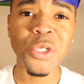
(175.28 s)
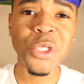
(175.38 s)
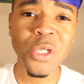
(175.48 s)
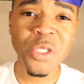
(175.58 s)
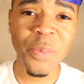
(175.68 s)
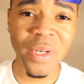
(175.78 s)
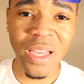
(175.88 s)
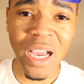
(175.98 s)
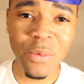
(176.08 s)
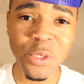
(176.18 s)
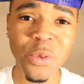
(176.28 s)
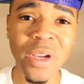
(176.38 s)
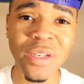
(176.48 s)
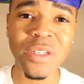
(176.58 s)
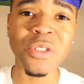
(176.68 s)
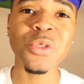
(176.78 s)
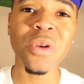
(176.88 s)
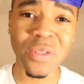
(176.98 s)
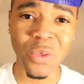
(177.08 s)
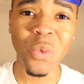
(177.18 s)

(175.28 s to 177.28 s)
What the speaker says: You should have spent an hour trying to construct a